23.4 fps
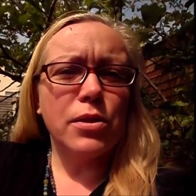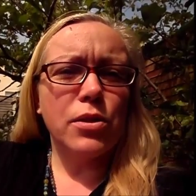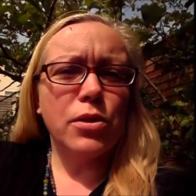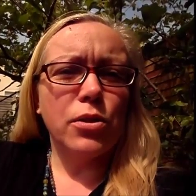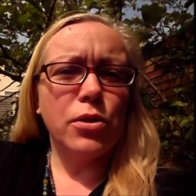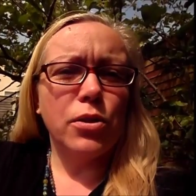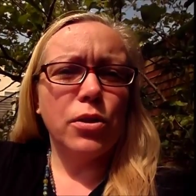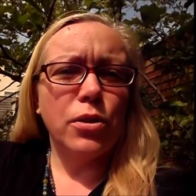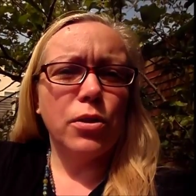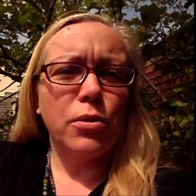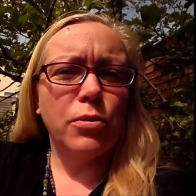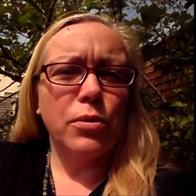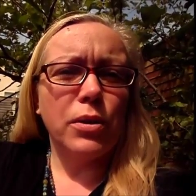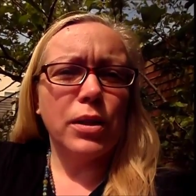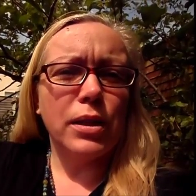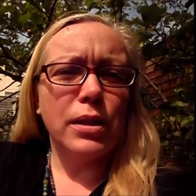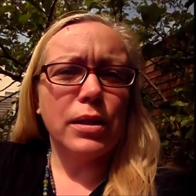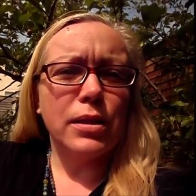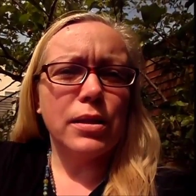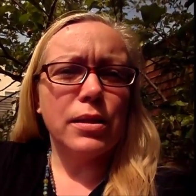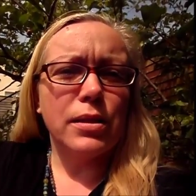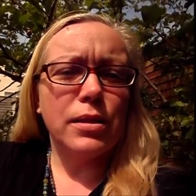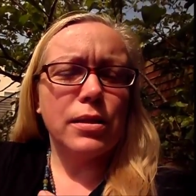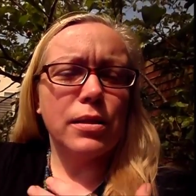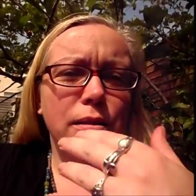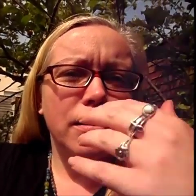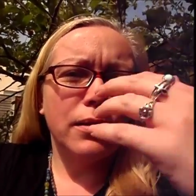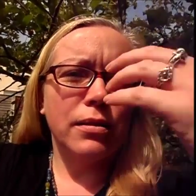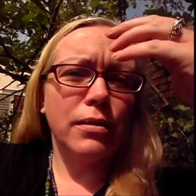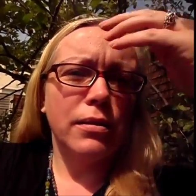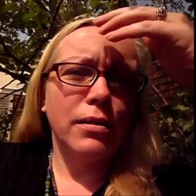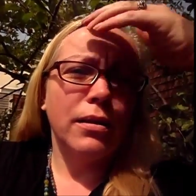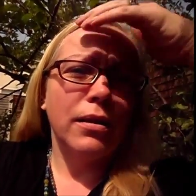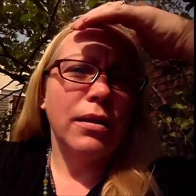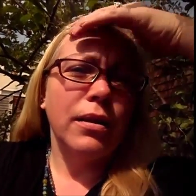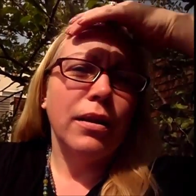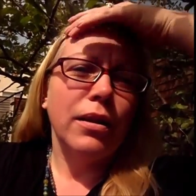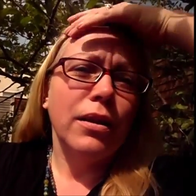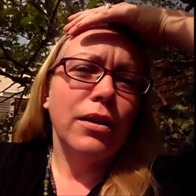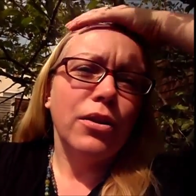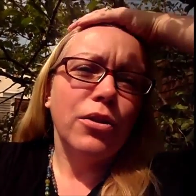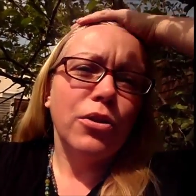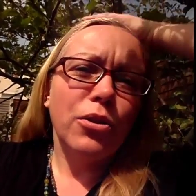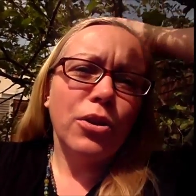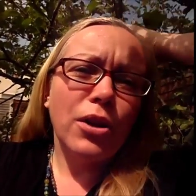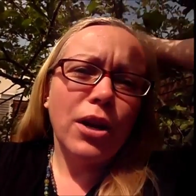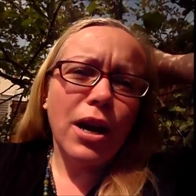to you is
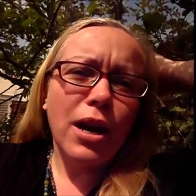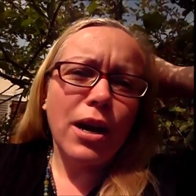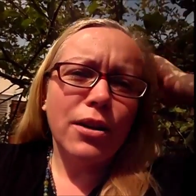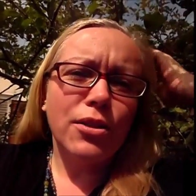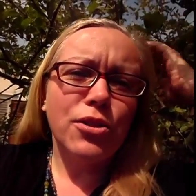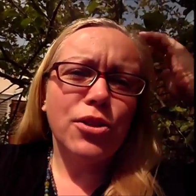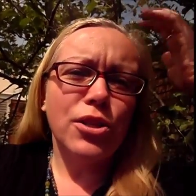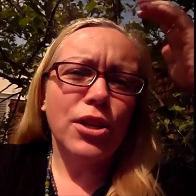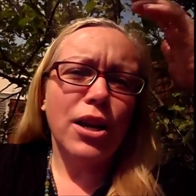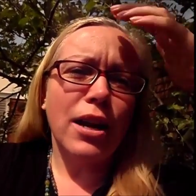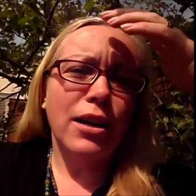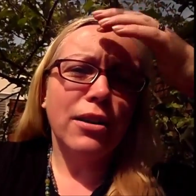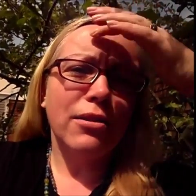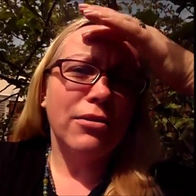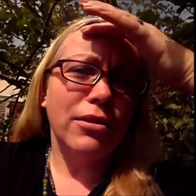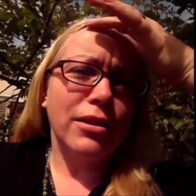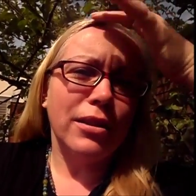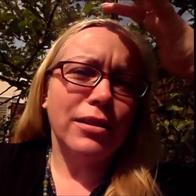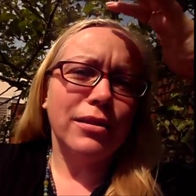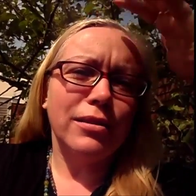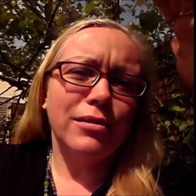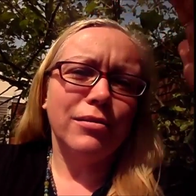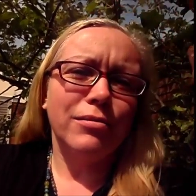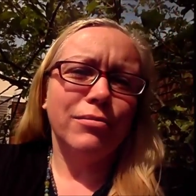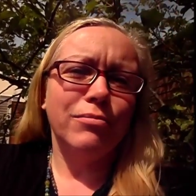your heart chakra